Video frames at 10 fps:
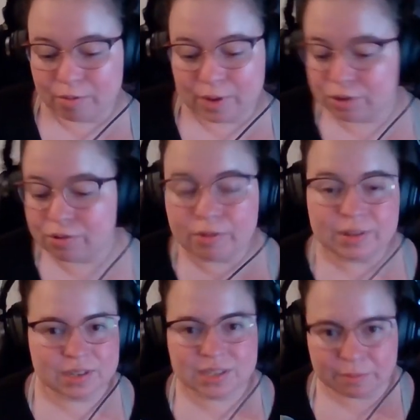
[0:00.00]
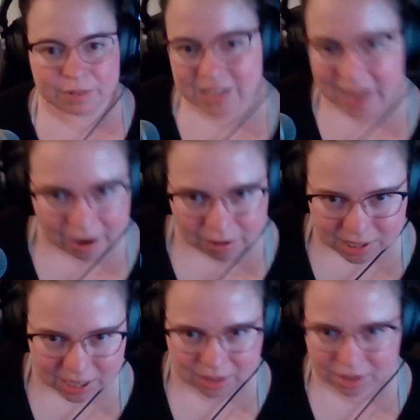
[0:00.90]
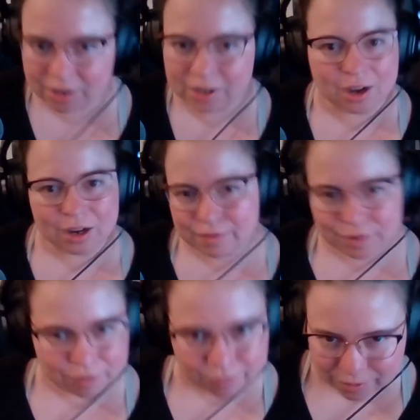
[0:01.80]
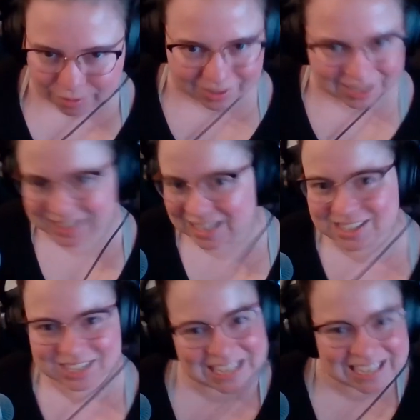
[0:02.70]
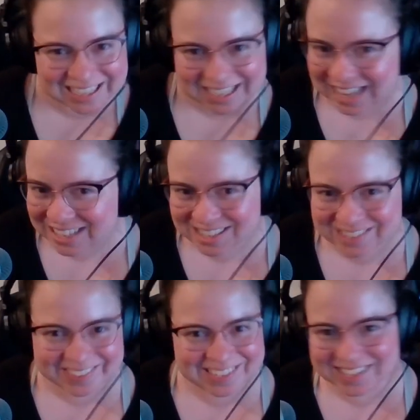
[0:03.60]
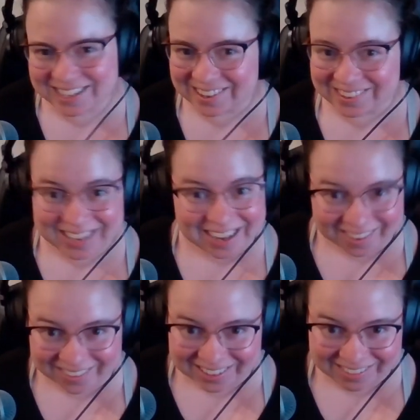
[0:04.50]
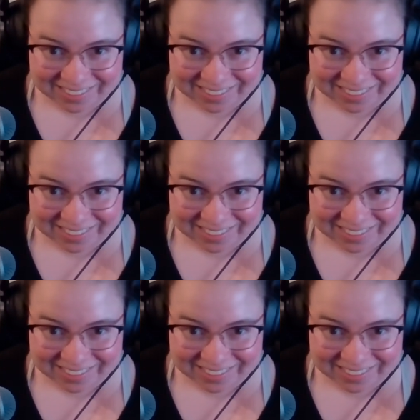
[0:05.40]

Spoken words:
when you go into someone's house, like they're gonna offer you food. Like that's just like, that's just what's gonna go down.